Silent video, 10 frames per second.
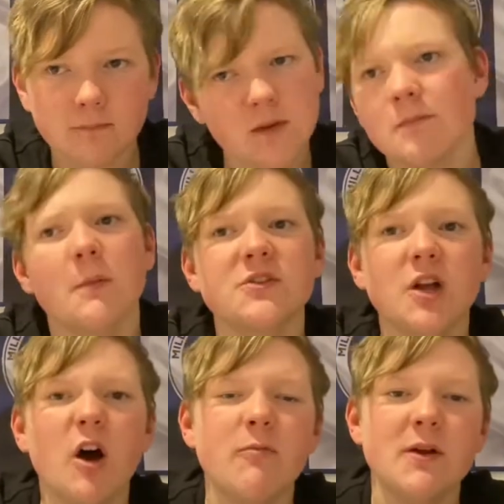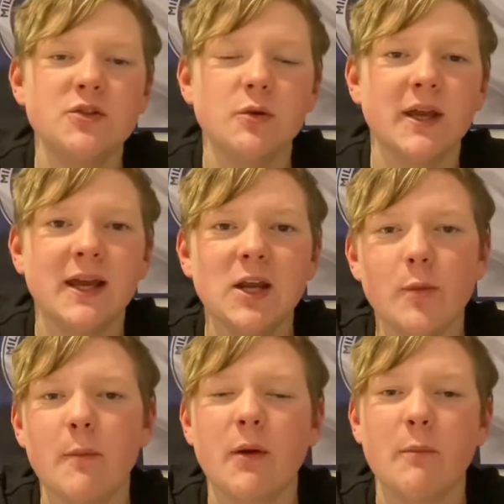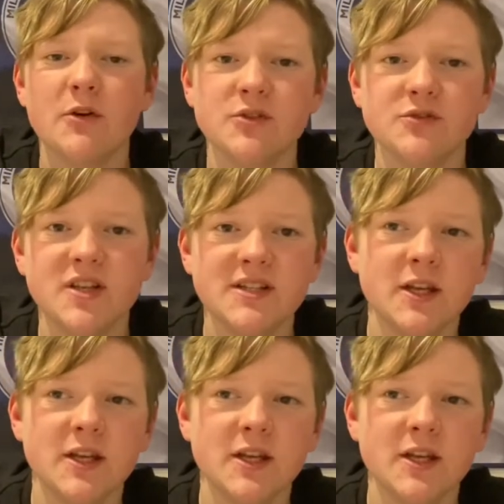But we'll start off by talking a little bit about Bristol City,